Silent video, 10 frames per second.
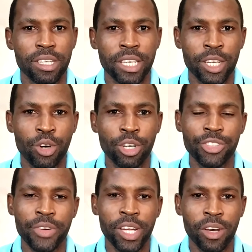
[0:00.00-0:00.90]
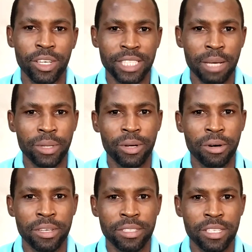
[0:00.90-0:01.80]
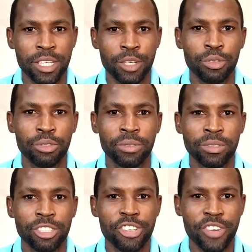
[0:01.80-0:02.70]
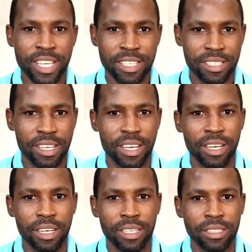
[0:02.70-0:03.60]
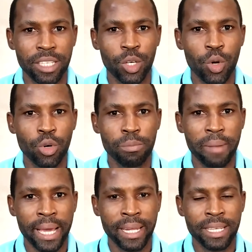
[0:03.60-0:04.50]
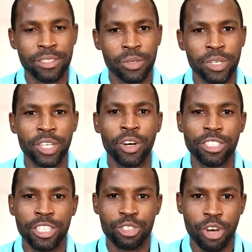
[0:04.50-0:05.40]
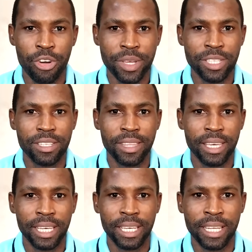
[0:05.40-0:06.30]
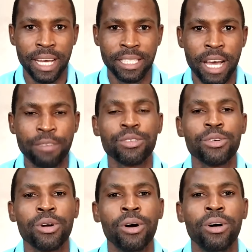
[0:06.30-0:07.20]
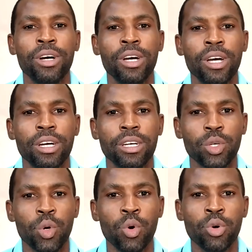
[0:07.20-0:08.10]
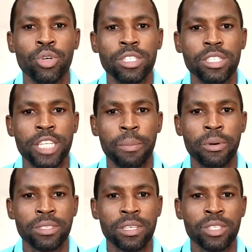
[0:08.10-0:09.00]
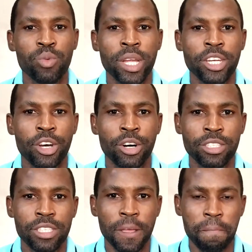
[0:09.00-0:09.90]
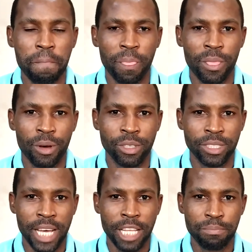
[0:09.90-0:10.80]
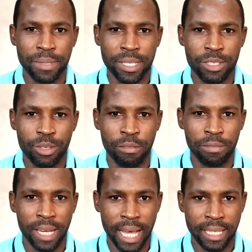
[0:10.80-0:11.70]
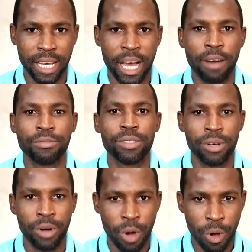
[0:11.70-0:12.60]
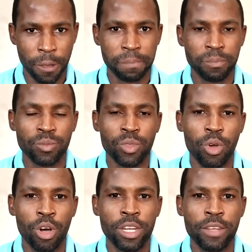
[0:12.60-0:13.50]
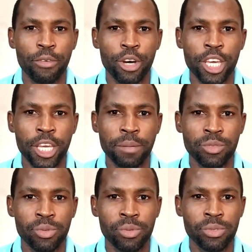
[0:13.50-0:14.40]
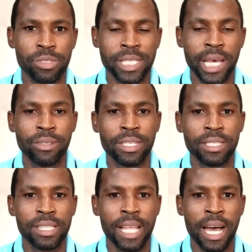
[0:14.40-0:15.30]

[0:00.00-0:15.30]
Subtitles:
he got reluctant because he couldn't trace the gold mine. And so he got discouraged, thinking that after all, gold deposits were not on that piece of land after all. Only for him to sell this